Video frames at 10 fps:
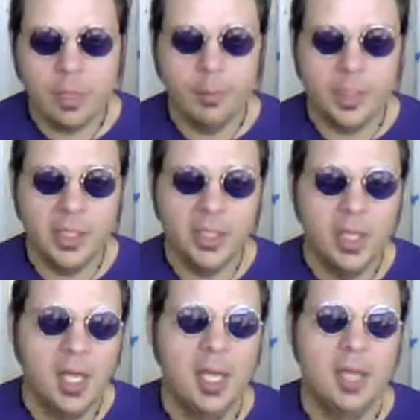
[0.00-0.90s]
But
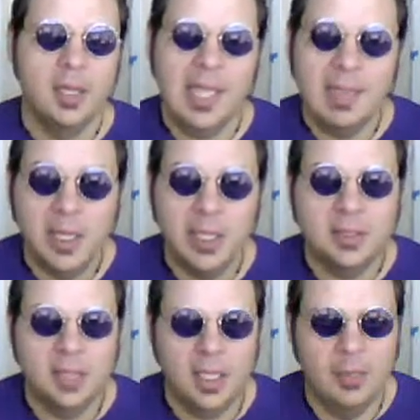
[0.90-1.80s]
they came out on
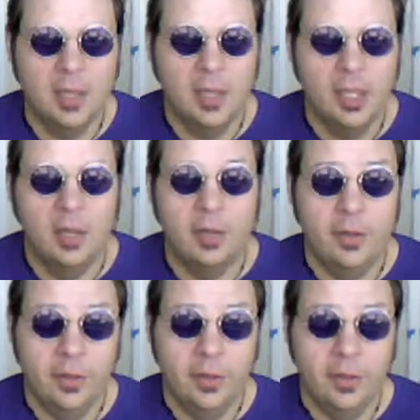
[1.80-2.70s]
top.
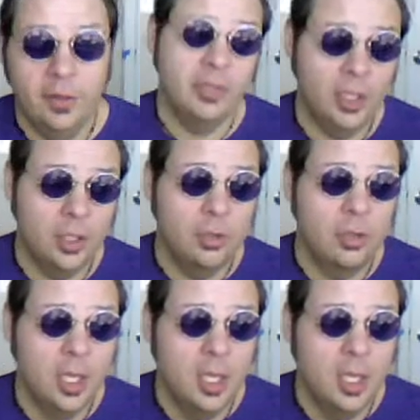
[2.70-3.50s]
They're 5-0.